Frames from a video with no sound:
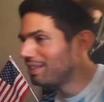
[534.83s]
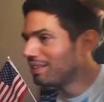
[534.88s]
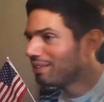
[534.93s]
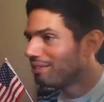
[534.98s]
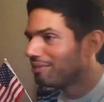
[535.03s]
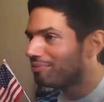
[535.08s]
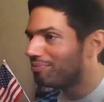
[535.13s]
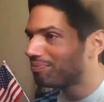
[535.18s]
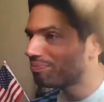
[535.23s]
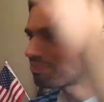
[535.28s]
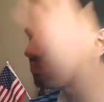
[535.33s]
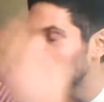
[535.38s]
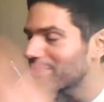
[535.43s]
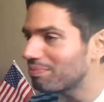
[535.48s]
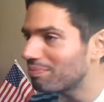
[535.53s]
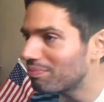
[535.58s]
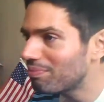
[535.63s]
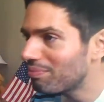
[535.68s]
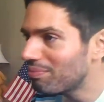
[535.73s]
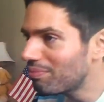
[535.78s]

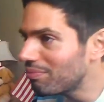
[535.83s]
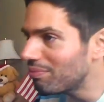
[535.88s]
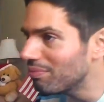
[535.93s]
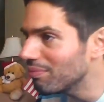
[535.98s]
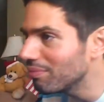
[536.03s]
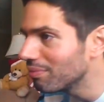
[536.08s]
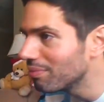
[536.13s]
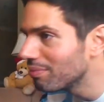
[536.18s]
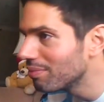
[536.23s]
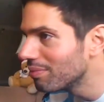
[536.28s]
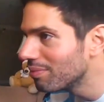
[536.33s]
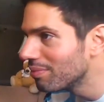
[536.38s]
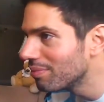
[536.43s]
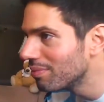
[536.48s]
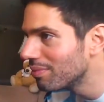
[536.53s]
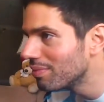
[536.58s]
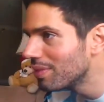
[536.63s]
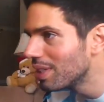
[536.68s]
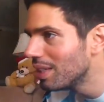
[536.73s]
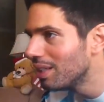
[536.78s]

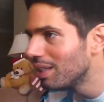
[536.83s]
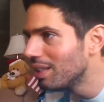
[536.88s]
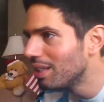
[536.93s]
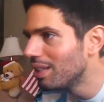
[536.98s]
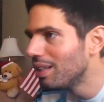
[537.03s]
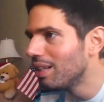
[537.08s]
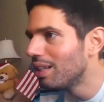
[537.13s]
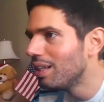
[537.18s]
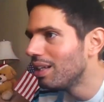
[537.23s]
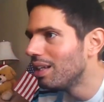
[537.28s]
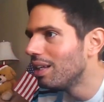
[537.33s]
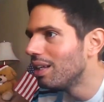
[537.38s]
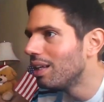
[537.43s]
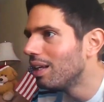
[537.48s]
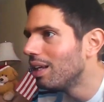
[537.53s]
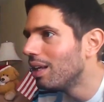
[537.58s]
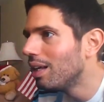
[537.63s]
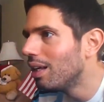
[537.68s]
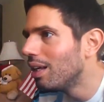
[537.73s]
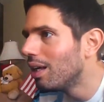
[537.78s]

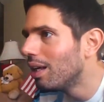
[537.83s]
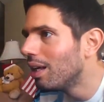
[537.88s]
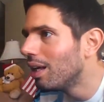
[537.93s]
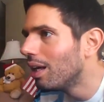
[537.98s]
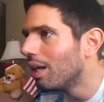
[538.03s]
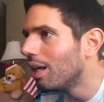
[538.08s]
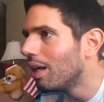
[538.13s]
Nothing is said.